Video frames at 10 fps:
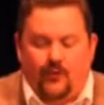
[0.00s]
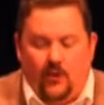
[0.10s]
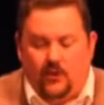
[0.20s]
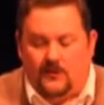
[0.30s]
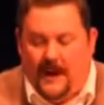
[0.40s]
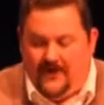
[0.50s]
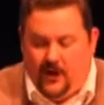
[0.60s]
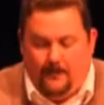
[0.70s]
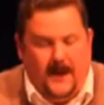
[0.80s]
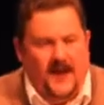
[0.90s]
ruled by
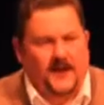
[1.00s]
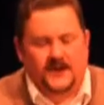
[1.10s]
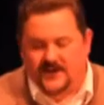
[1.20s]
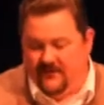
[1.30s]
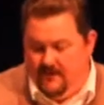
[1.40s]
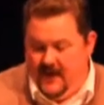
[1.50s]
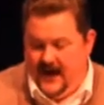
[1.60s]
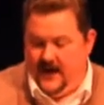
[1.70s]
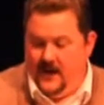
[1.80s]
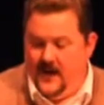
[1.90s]
the opinions of
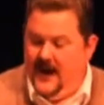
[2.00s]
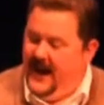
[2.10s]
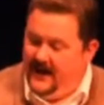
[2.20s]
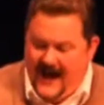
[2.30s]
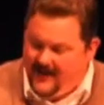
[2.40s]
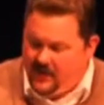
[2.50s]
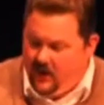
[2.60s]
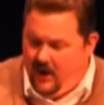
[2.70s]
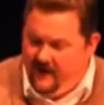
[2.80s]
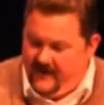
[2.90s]
men and not the
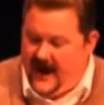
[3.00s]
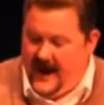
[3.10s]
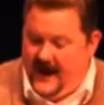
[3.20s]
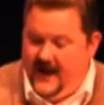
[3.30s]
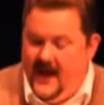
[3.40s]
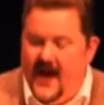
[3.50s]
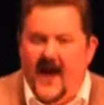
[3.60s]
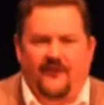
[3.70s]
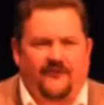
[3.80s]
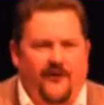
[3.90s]
law of God
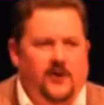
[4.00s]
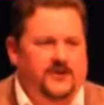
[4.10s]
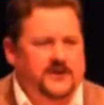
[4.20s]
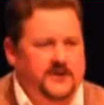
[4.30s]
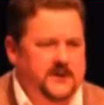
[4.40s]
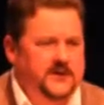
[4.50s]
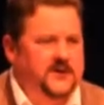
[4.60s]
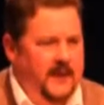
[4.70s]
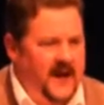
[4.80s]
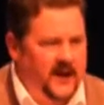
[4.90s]
at first
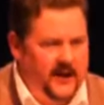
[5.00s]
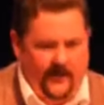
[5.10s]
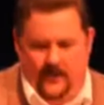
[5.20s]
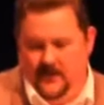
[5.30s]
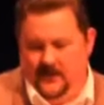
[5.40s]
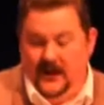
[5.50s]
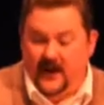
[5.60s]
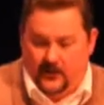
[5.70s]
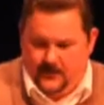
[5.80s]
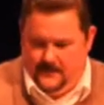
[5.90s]
demand
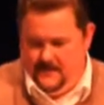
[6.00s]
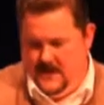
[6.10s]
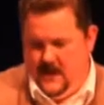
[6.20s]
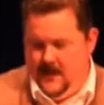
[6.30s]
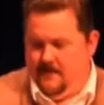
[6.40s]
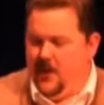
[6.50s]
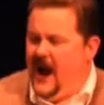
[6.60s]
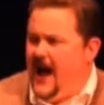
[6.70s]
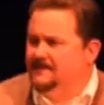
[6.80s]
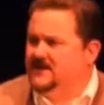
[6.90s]
little,
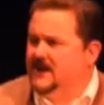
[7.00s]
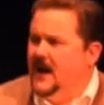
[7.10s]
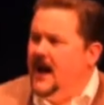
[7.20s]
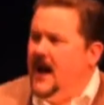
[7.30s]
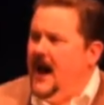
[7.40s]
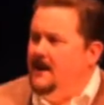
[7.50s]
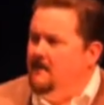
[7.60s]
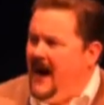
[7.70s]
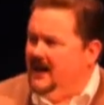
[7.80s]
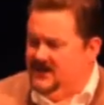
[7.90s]
perhaps a
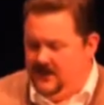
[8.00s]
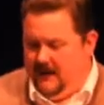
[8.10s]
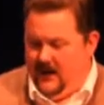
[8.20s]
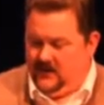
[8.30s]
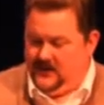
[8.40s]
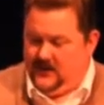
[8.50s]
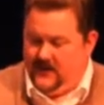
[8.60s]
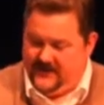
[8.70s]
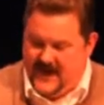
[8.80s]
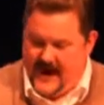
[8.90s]
modest amount
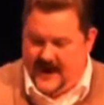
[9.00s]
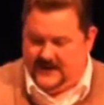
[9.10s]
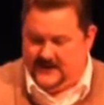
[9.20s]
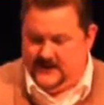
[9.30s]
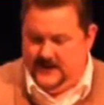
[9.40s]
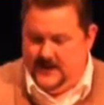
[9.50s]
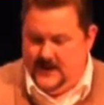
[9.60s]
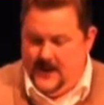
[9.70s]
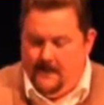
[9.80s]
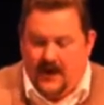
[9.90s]
of tax.
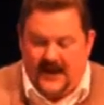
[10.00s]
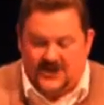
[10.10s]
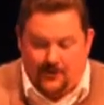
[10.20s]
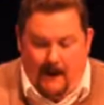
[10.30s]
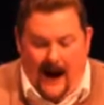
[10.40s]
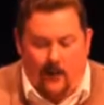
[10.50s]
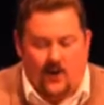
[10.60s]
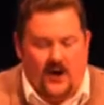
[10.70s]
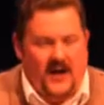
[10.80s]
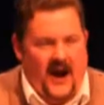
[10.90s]
But as their
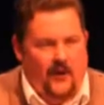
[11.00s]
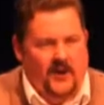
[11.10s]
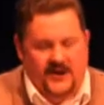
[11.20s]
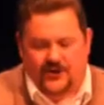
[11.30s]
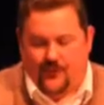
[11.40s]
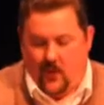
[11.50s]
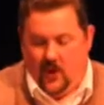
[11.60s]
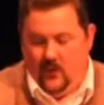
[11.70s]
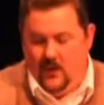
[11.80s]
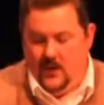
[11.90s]
power and arrogance
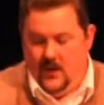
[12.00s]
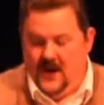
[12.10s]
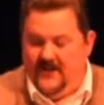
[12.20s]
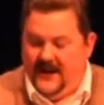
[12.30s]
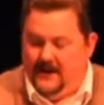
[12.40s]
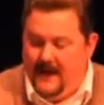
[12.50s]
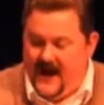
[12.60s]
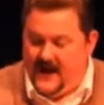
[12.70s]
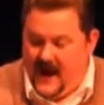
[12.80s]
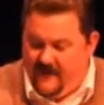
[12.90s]
grow, they
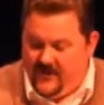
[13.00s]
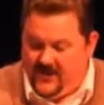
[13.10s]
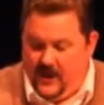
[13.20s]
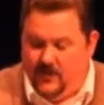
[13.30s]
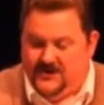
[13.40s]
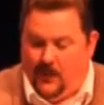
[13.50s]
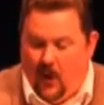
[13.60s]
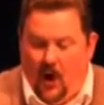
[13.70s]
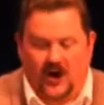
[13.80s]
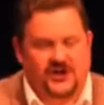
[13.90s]
demand everything which
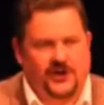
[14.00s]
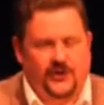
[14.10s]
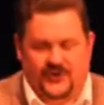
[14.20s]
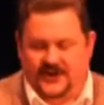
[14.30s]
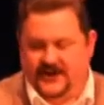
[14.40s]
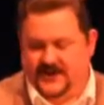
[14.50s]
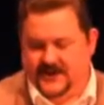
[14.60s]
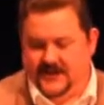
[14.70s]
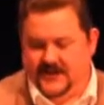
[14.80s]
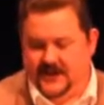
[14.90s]
belongs to their
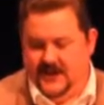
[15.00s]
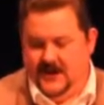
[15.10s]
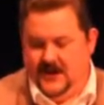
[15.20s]
citizens.